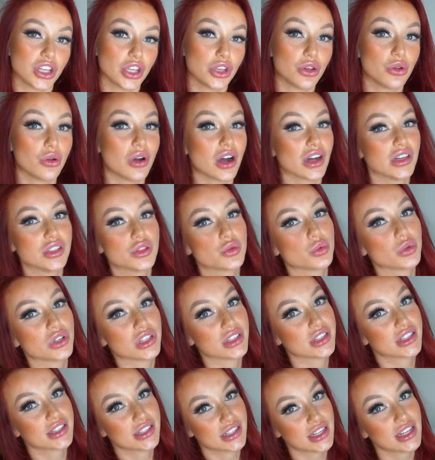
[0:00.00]
you guys
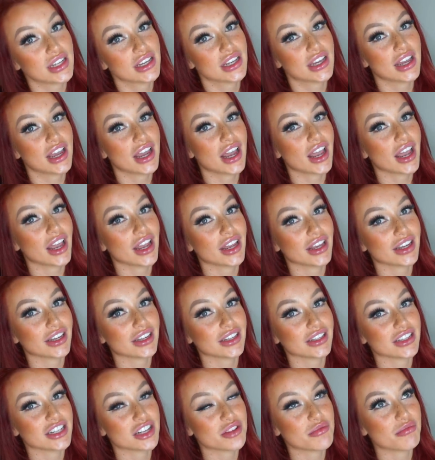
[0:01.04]
wanna see
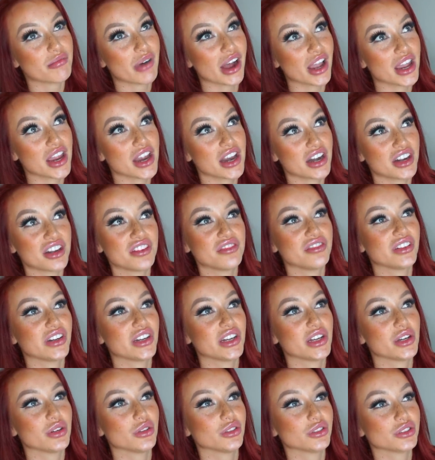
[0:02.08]
and my hair
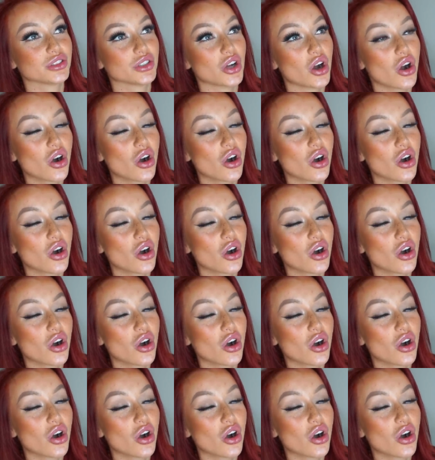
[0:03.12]
videos